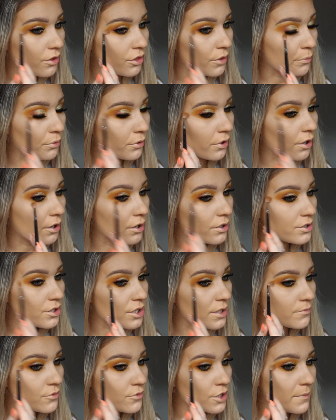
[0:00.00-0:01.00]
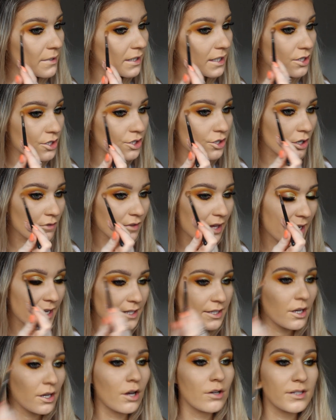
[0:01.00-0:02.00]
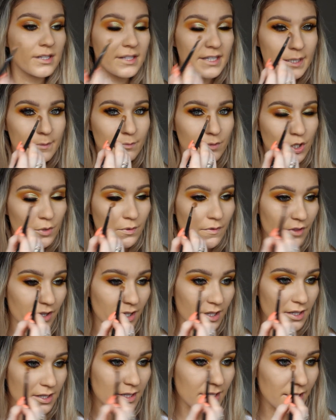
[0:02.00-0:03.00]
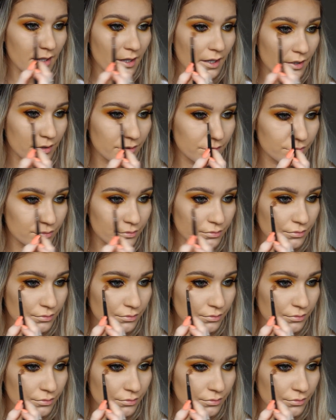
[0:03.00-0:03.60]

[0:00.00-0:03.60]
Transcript: on the brush, I'm just making sure that it's all seamless with the concealer.